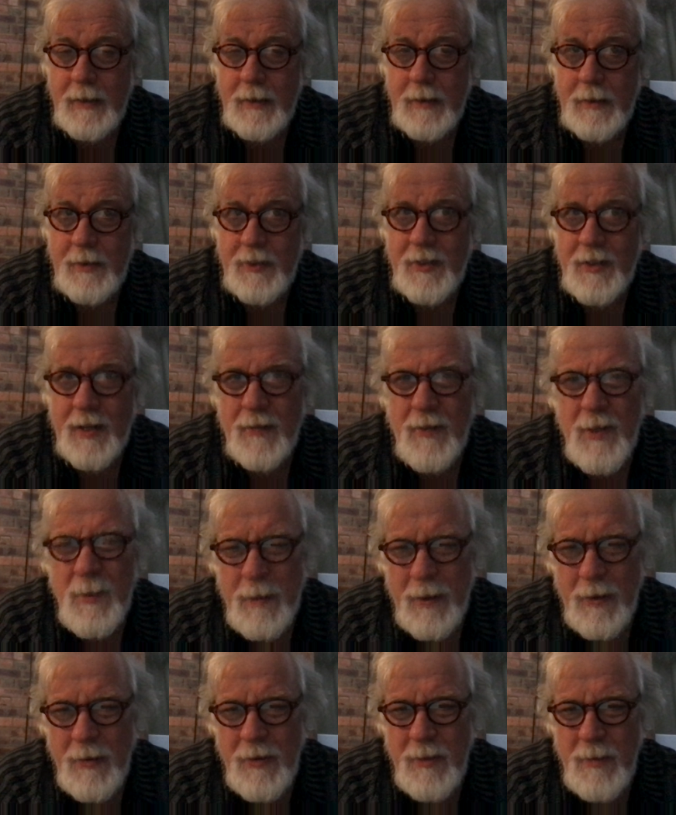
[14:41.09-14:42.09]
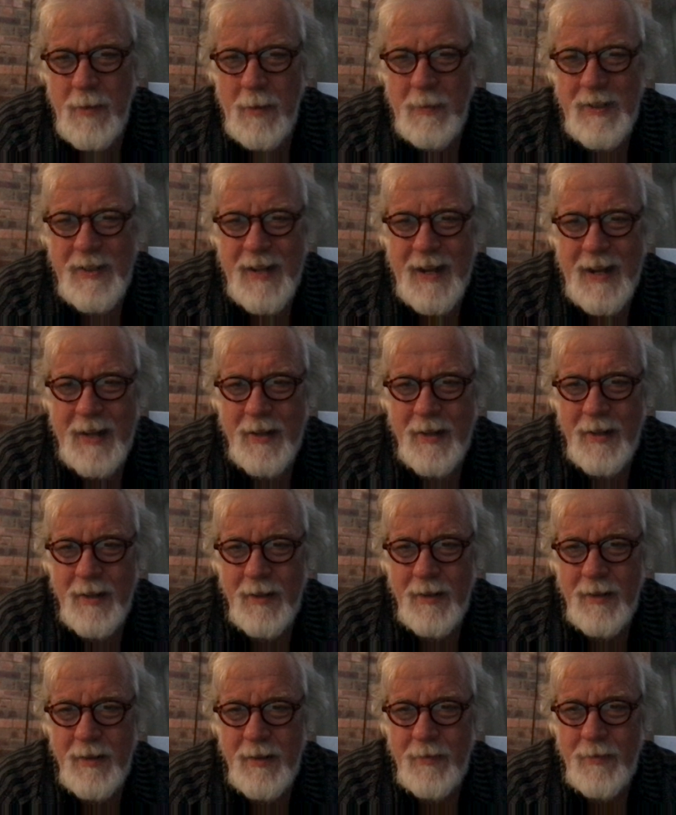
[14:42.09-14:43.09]
I still haven't spoken to Mum and Dad,
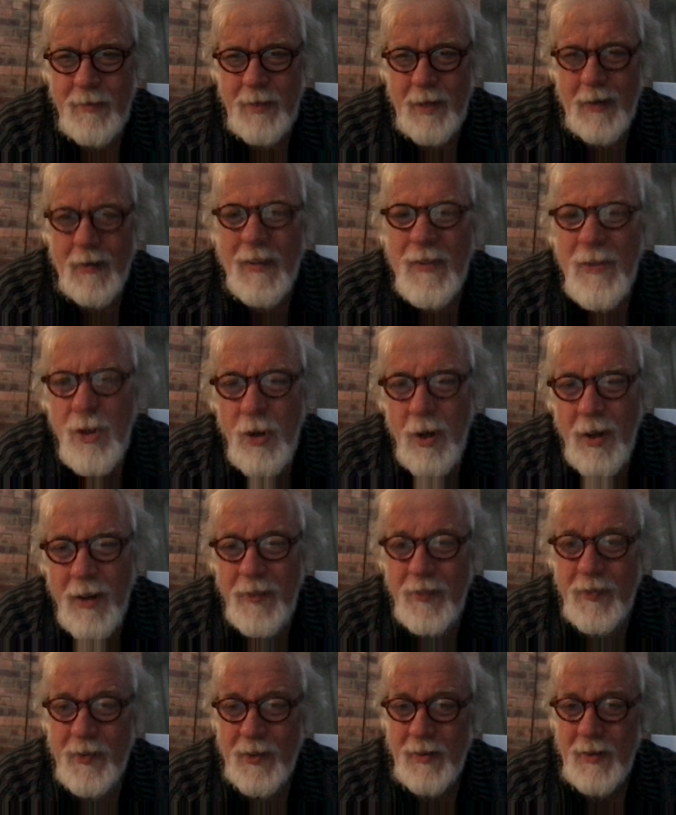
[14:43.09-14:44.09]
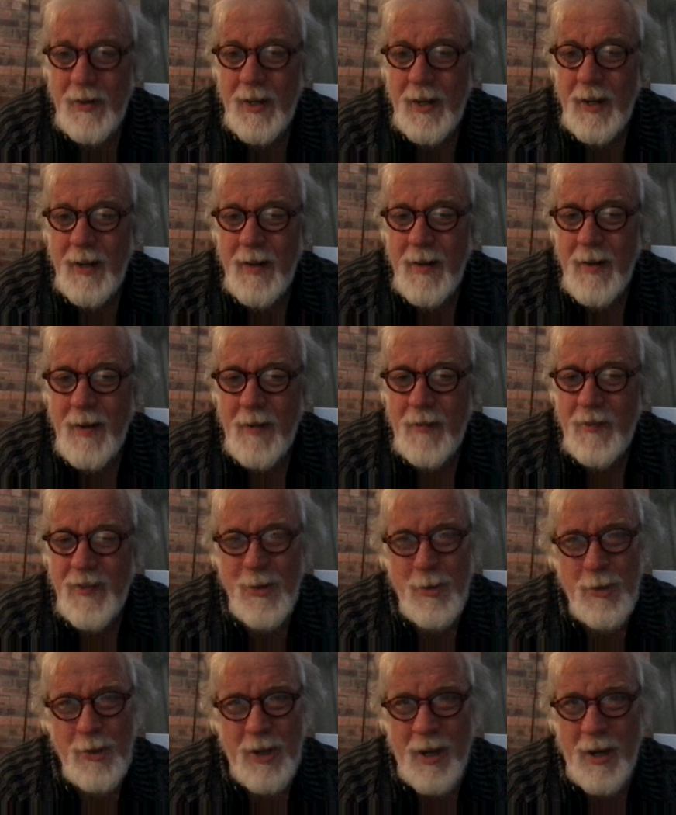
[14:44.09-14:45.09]
although I've tried phoning a
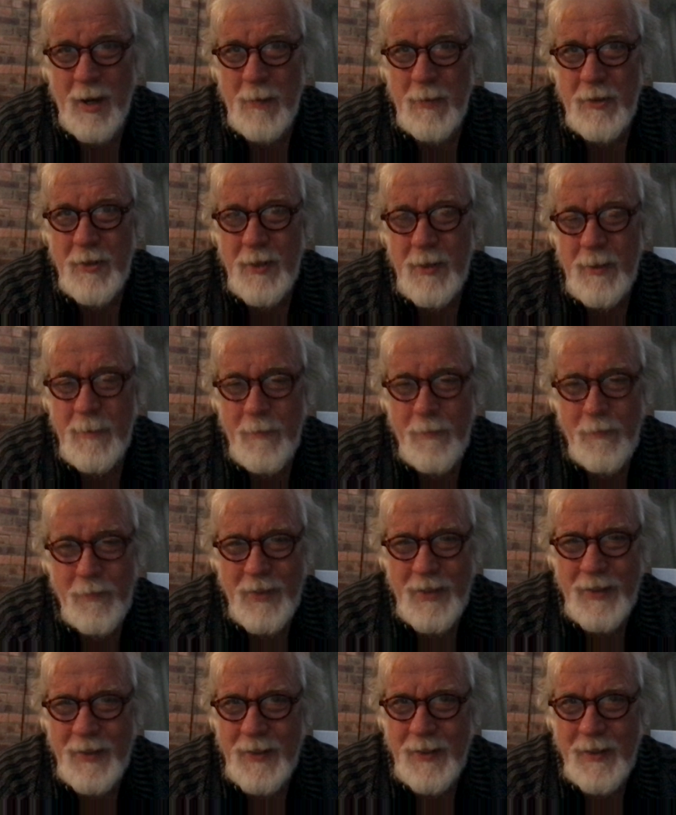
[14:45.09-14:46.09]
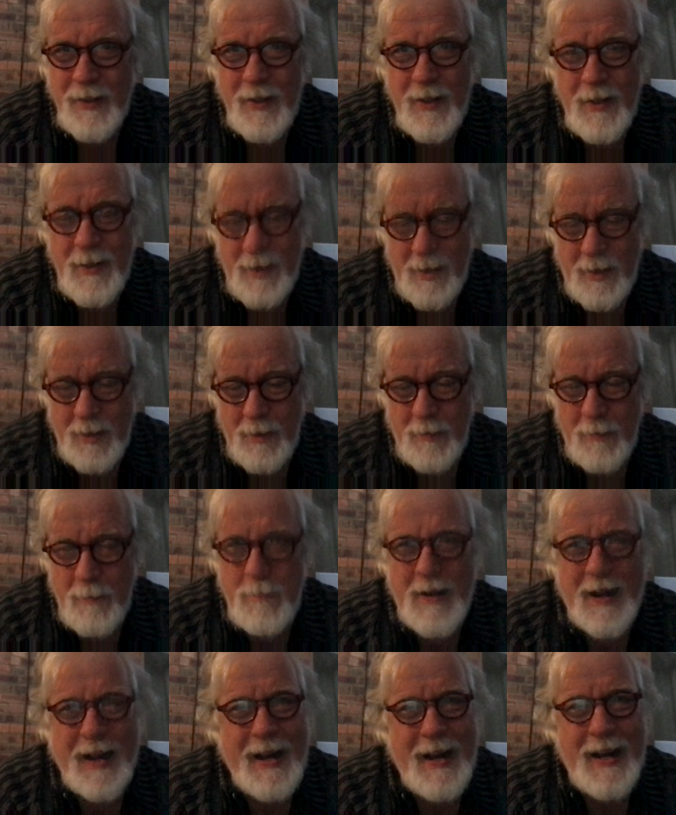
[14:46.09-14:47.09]
few times.
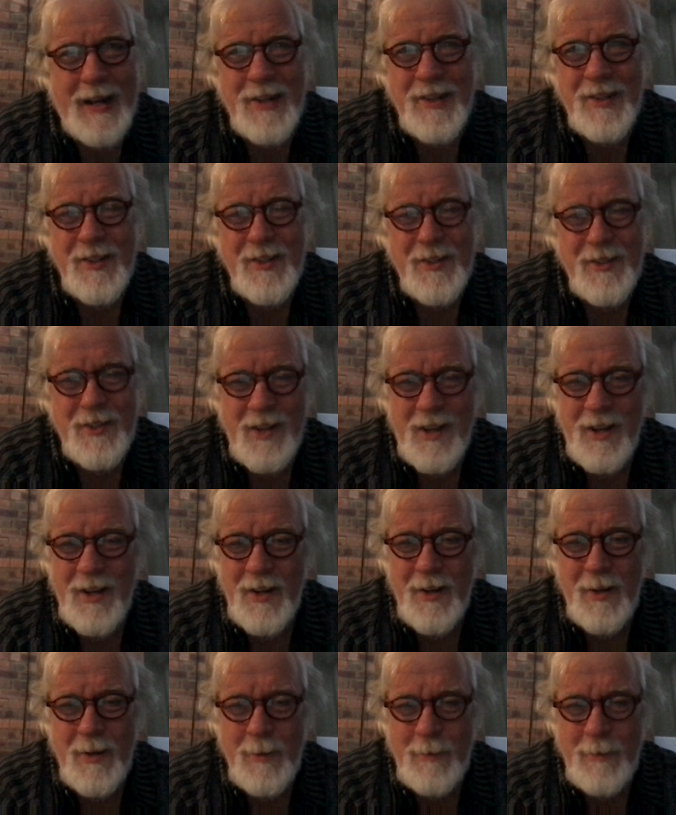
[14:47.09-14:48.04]
Bad son.